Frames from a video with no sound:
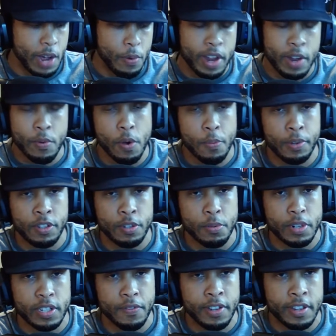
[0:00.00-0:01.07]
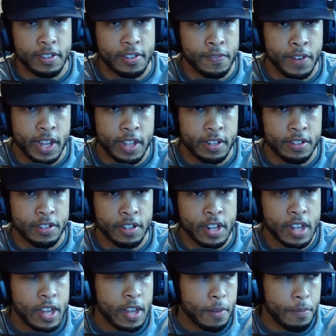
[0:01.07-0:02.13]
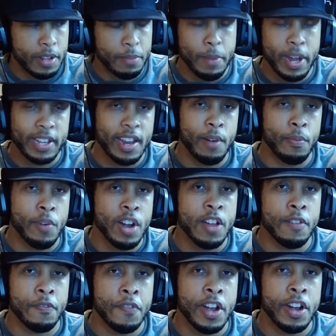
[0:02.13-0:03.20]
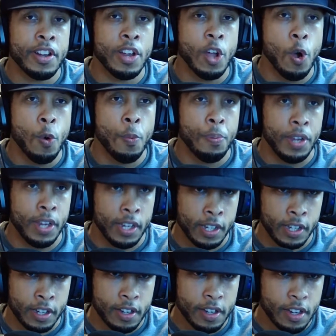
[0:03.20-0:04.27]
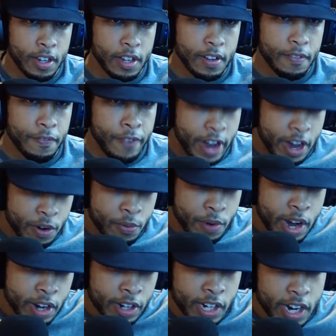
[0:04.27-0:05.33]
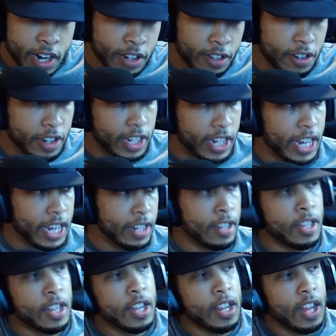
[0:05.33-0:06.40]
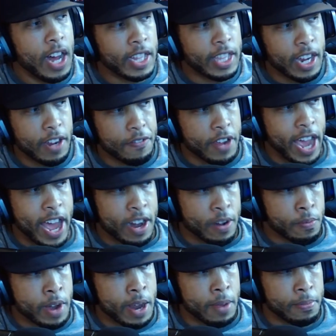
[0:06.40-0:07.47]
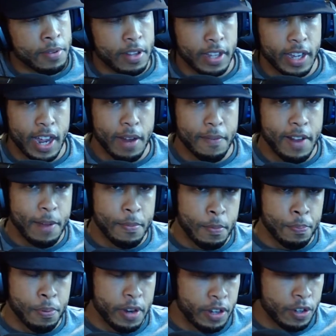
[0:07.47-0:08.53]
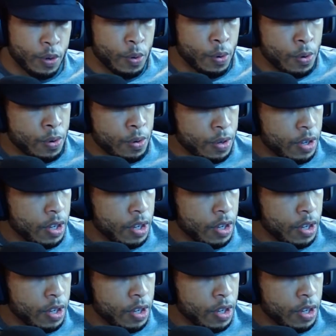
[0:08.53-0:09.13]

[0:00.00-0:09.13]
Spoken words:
it won't be too much of a disadvantage. But make that ram very OP. Very rare character to get. I think if you add a ram to the game, that'd be pretty cool.